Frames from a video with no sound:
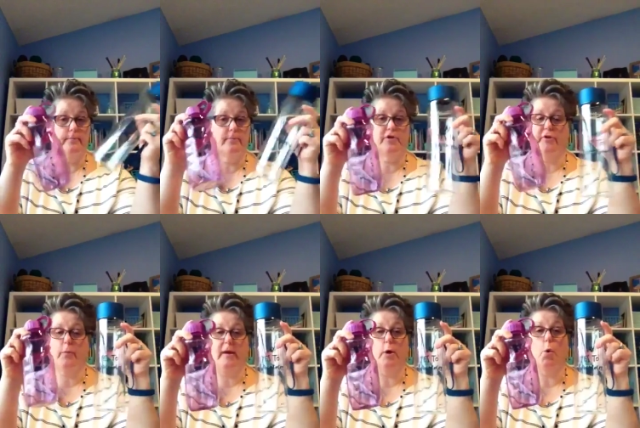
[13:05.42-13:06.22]
so that
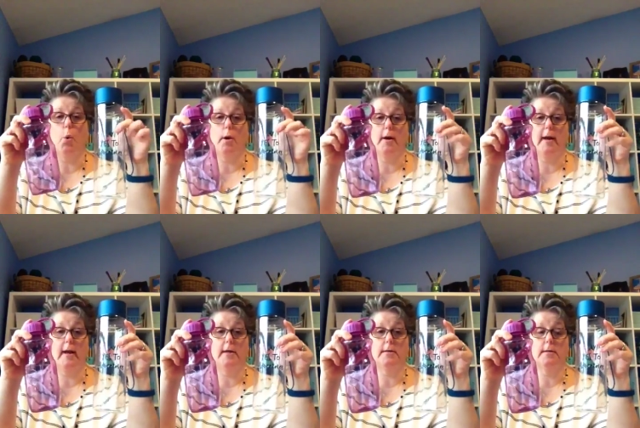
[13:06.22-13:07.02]
we can
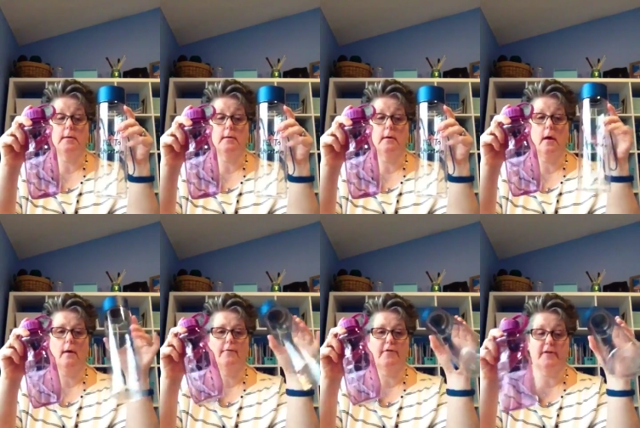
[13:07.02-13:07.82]
coordinate.
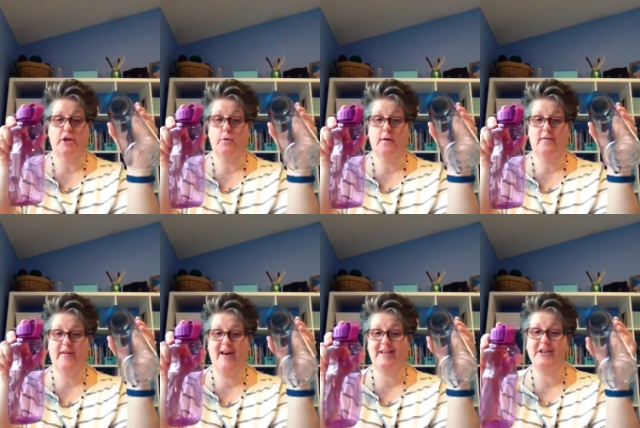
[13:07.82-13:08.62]
Not for the cuteness
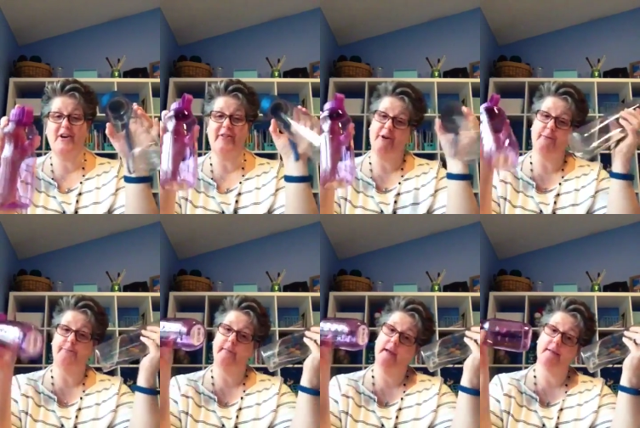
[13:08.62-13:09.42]
factor, although
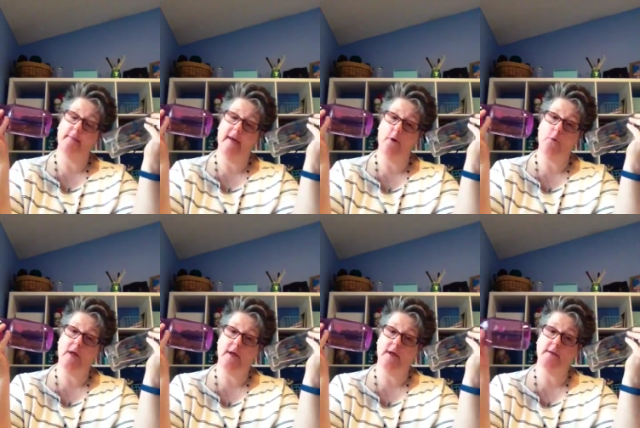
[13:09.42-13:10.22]
it's a
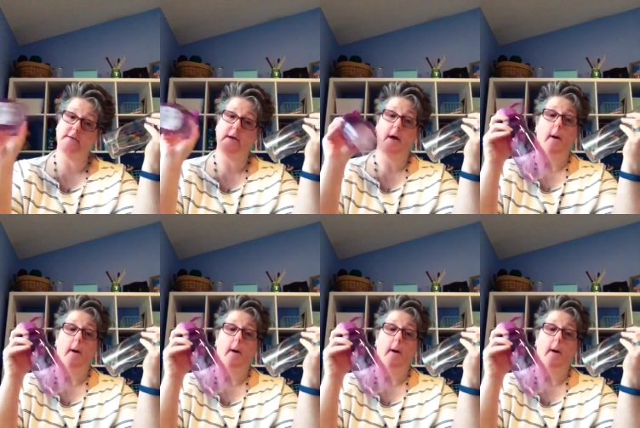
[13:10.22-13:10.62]
bonus,